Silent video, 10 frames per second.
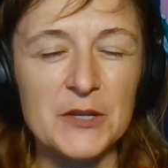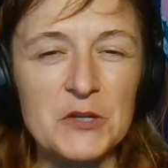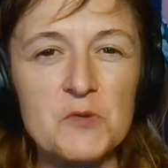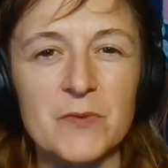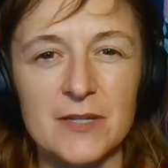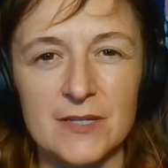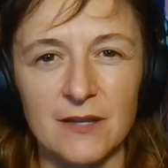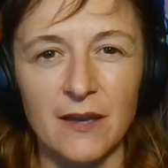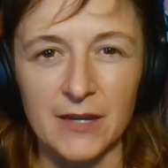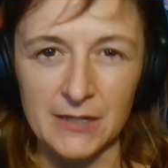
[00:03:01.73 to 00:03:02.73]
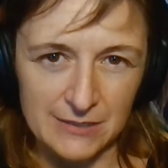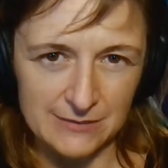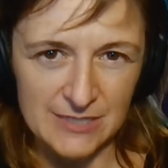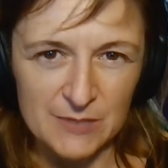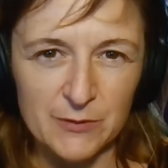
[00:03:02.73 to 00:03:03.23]
in human design is
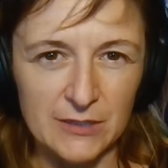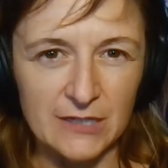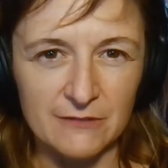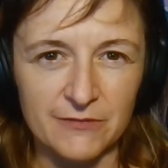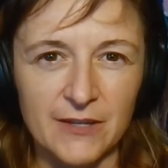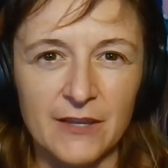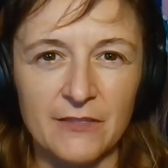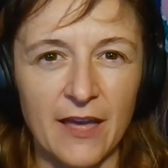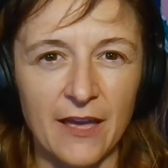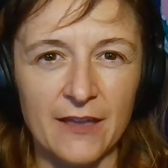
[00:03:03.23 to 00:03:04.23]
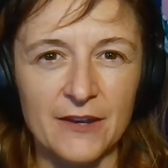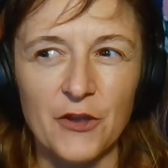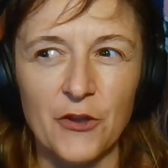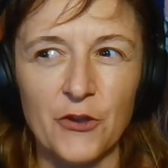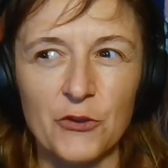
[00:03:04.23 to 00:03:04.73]
deep enough that
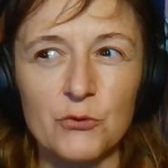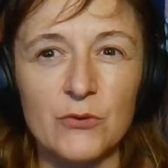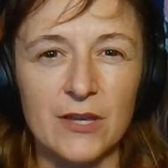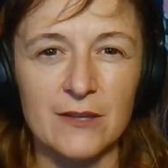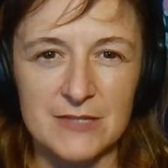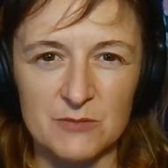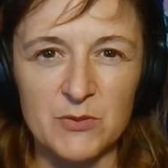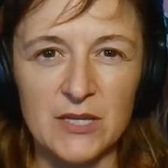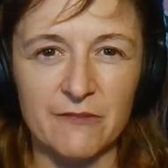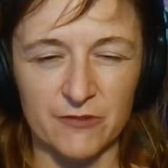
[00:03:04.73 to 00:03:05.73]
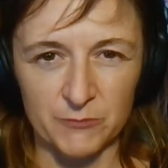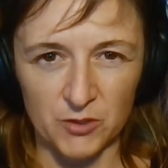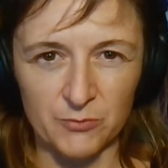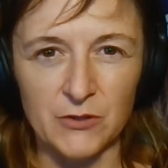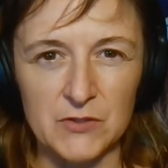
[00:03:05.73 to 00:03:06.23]
you can speak from
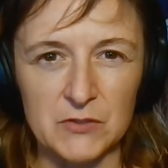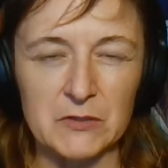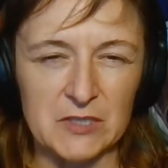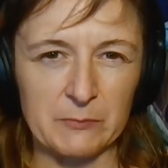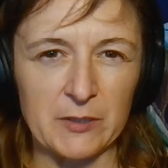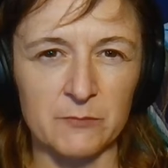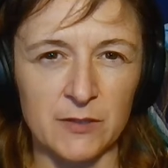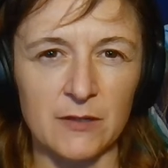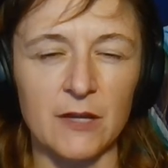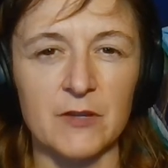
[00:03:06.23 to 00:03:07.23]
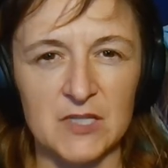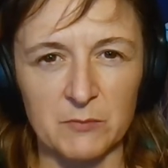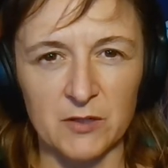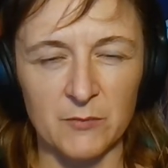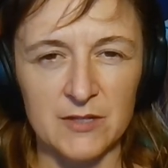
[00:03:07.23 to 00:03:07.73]
your personal experiment of
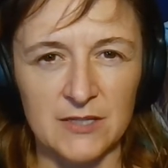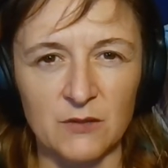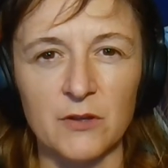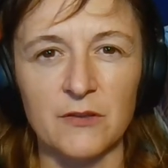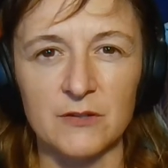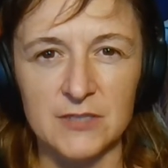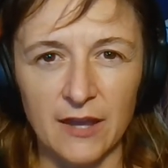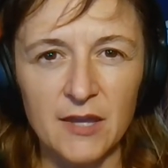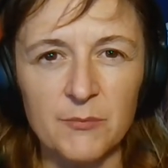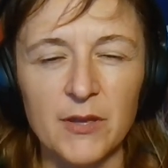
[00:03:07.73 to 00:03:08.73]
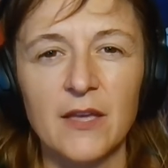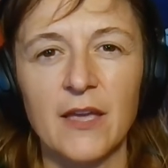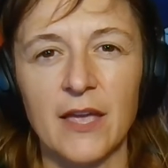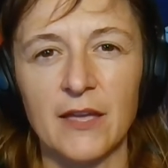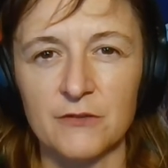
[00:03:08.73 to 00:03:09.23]
experimenting with your type
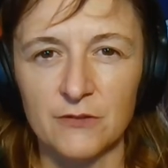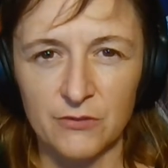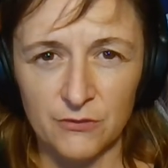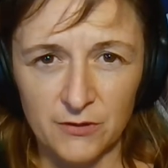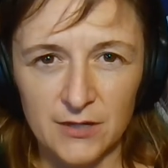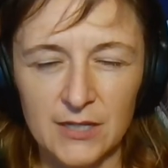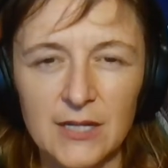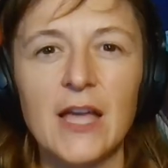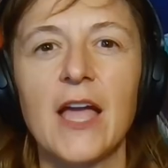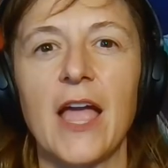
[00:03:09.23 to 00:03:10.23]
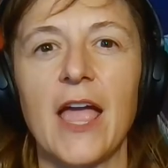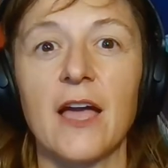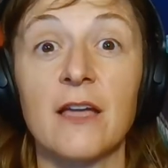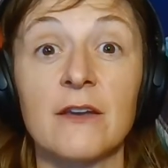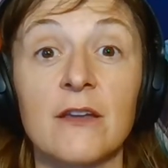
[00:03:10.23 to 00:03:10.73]
and your authority,
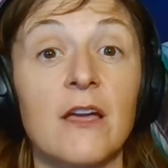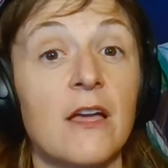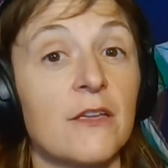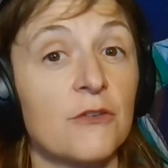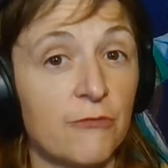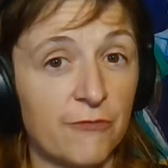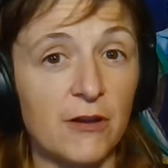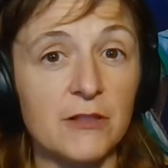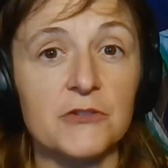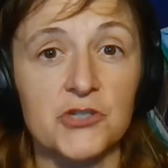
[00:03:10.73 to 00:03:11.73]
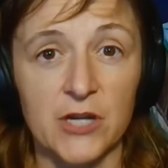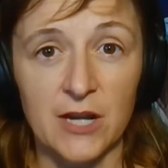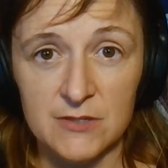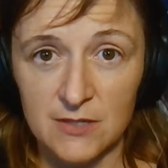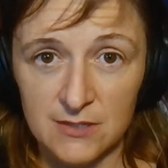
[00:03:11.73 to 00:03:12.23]
and you followed
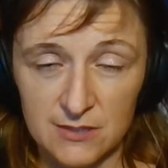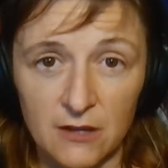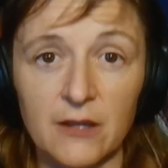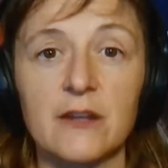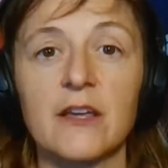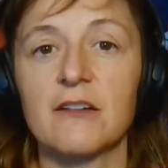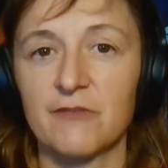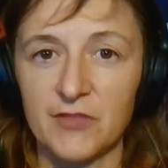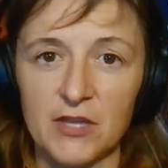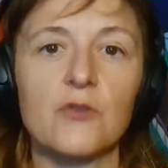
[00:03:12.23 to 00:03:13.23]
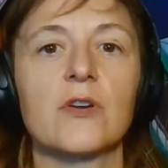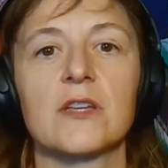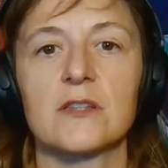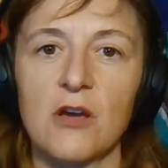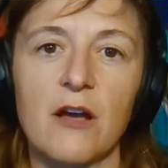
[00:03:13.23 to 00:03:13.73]
transits long enough that you
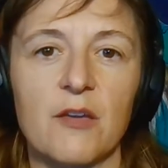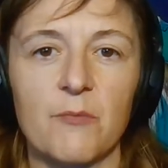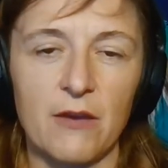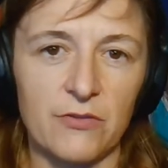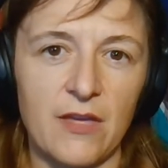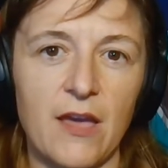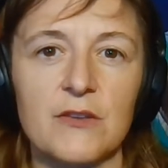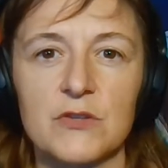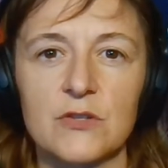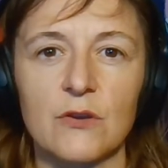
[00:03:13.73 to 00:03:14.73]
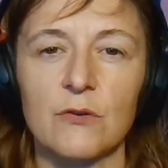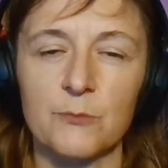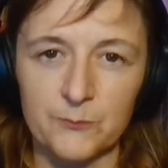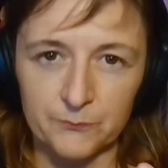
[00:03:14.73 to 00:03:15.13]
can talk about that. So